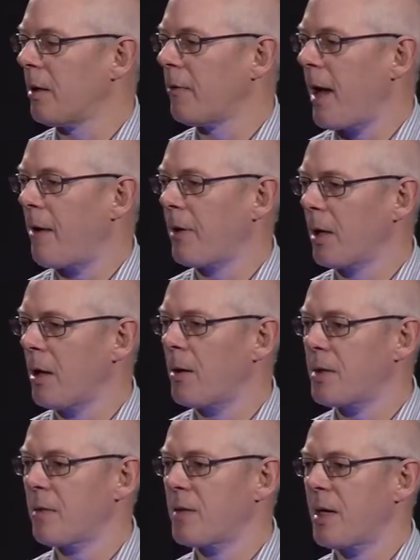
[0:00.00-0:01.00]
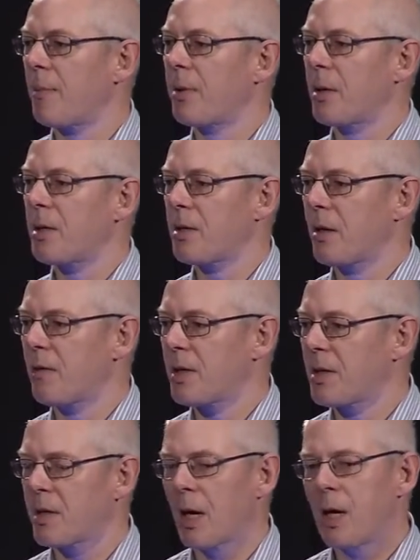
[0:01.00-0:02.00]
of having lots of separate
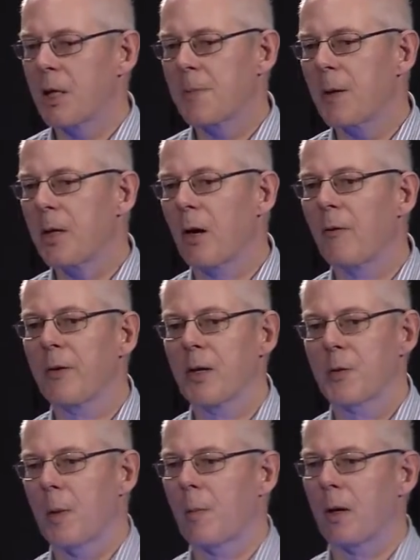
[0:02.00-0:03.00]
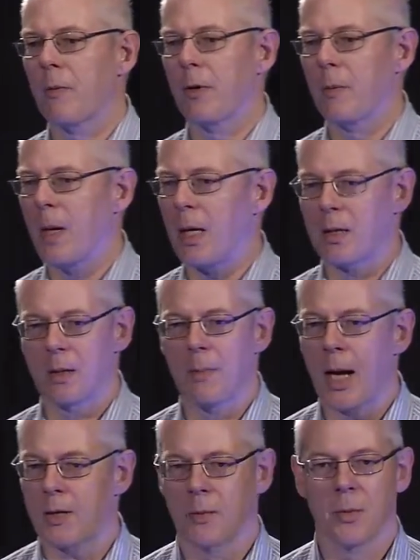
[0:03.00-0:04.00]
services, it's pretty obvious when one of them hits a
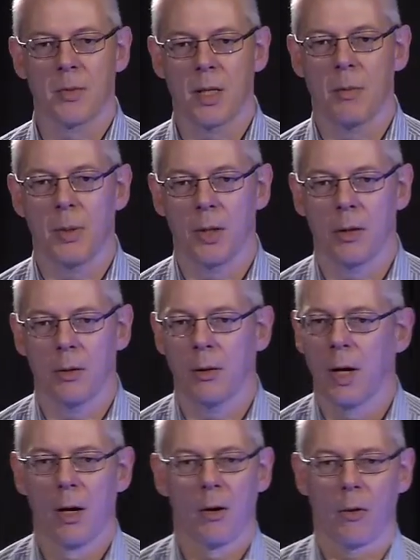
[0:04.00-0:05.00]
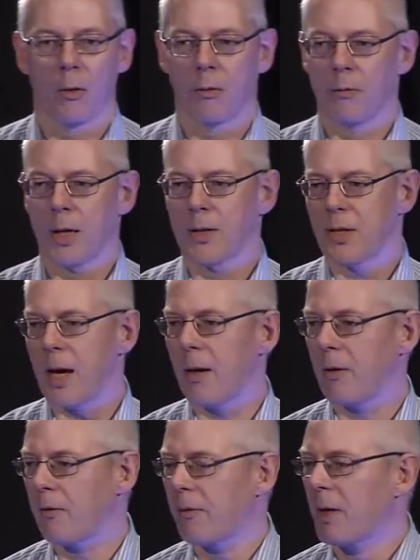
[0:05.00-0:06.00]
maximum CPU or runs
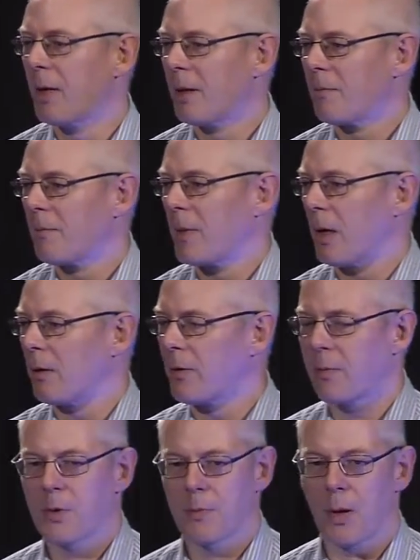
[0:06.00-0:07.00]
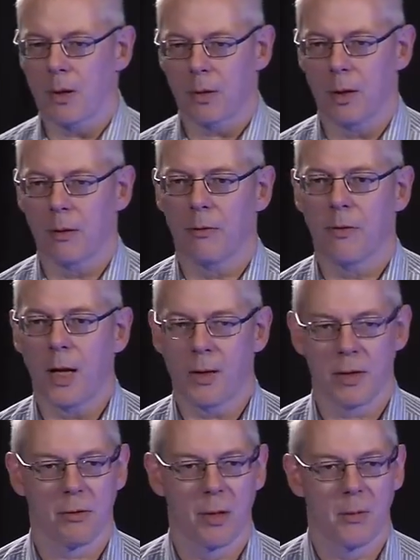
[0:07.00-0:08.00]
out of file
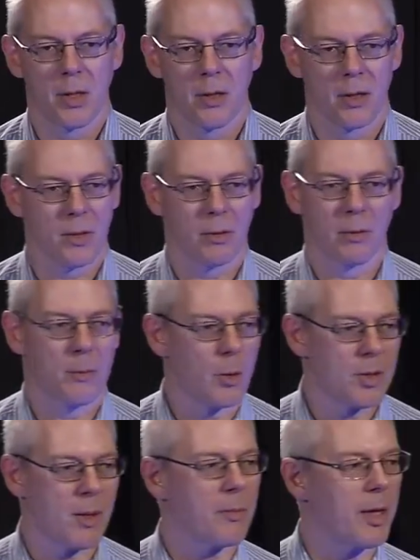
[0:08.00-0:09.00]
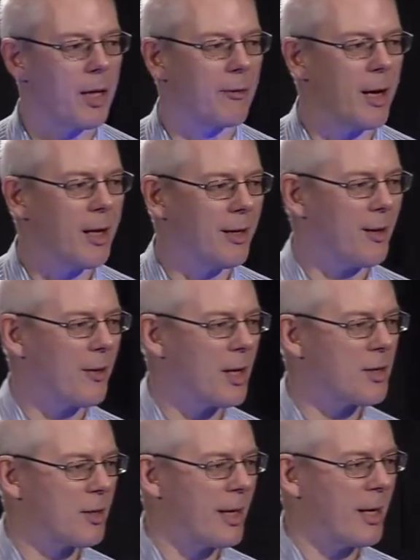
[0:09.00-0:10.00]
descriptors or something, right?
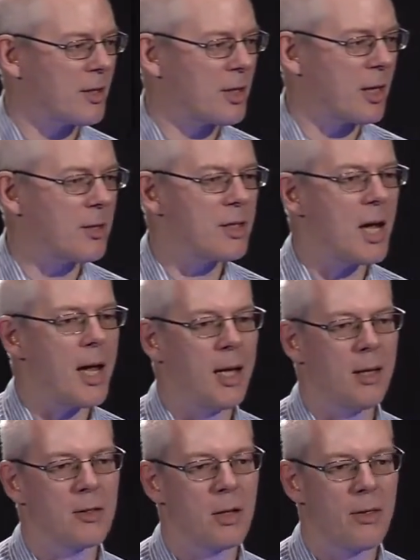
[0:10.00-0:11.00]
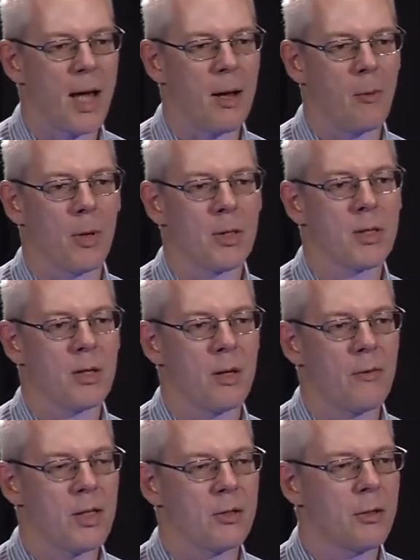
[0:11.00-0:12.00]
It's contained to that one
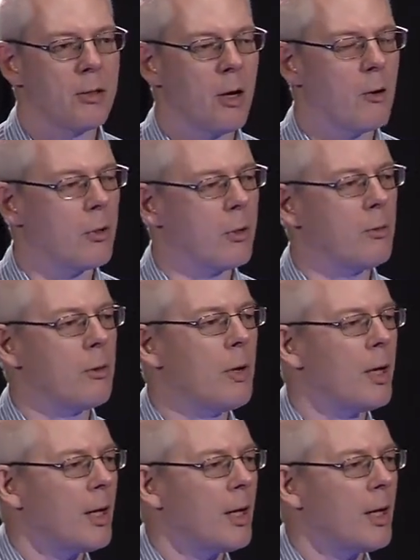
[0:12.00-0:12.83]
service, and you know who